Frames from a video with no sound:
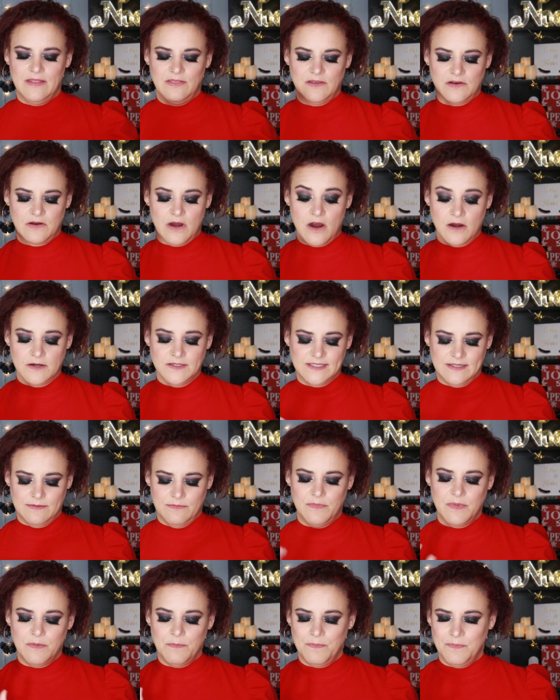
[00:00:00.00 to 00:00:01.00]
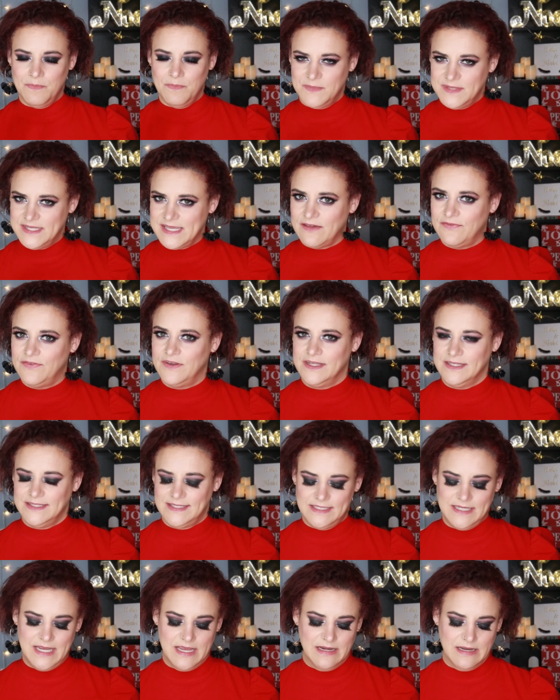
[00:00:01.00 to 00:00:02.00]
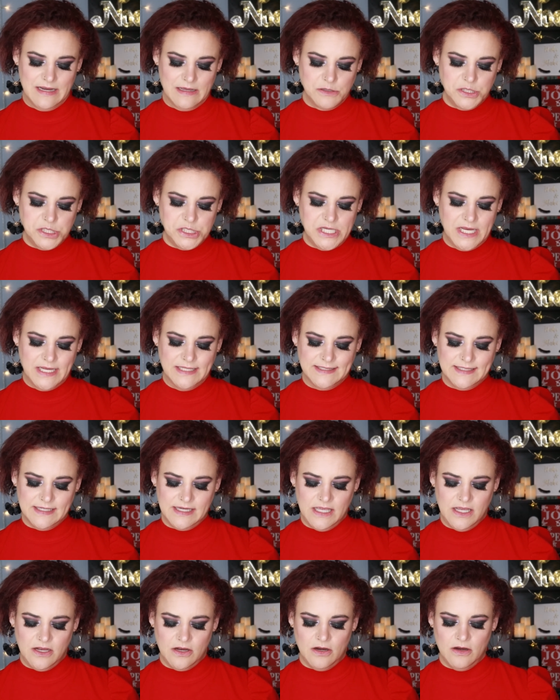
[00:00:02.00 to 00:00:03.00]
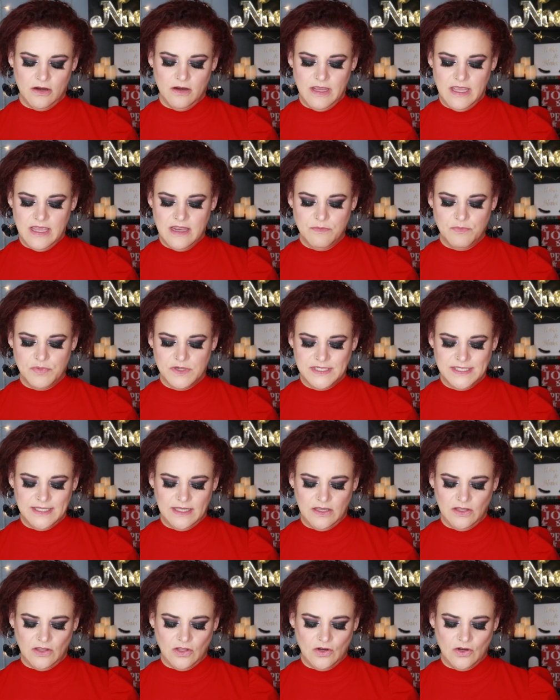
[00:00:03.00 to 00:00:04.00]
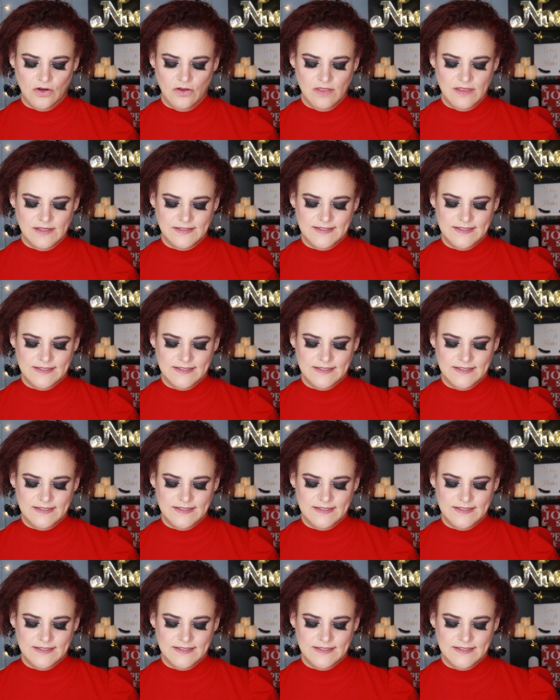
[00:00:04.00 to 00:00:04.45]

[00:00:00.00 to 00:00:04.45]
and there are some definite standout shades in here, in particular the